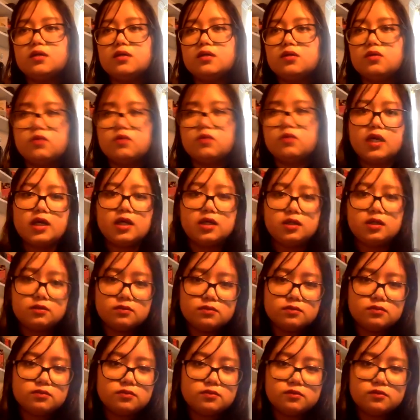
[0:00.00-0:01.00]
okay,
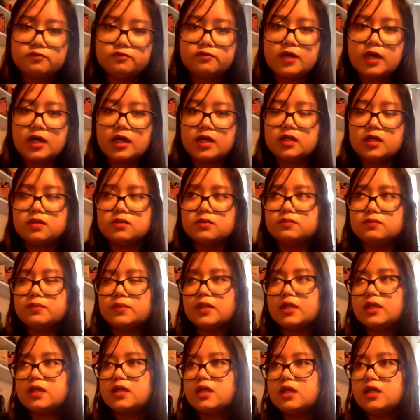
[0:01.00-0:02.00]
fine,
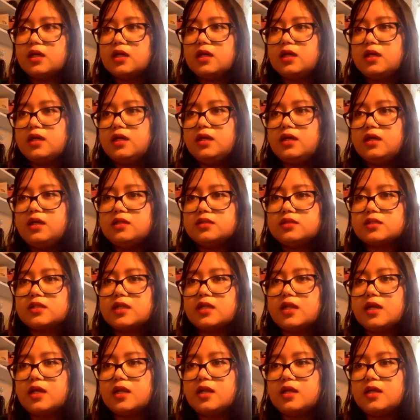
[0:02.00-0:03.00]
but it's
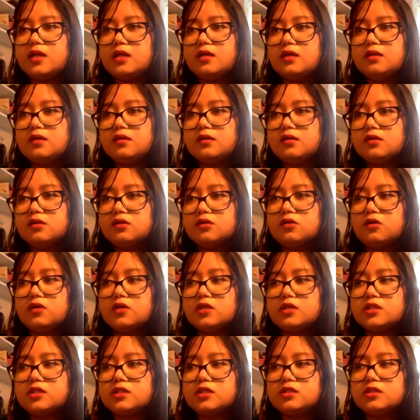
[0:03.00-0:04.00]
clearly
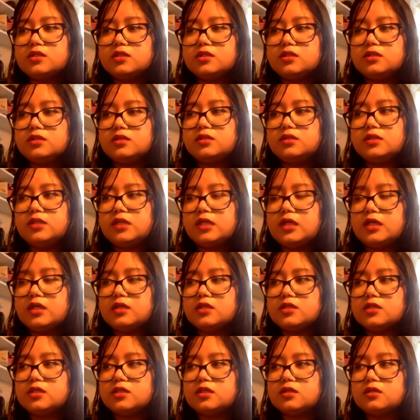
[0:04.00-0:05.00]
going to dig
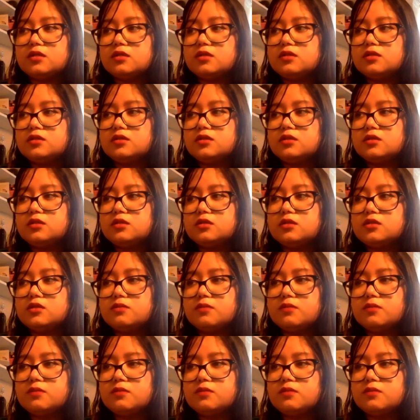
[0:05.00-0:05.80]
into to, to